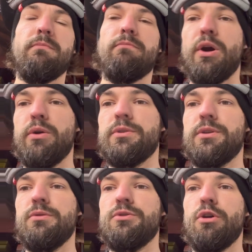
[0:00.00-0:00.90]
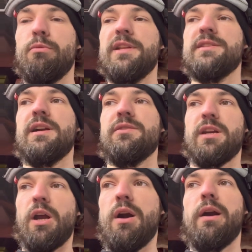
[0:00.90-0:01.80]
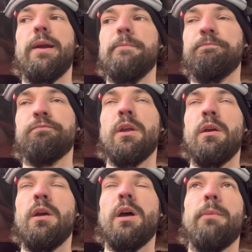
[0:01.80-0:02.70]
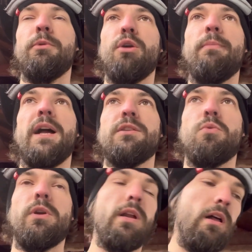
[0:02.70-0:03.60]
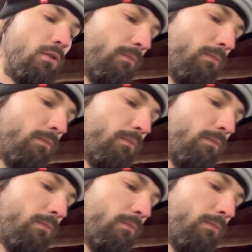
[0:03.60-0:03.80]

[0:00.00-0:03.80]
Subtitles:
broke 2 drill bits, and I was like, all right, I'm gonna go buy a $20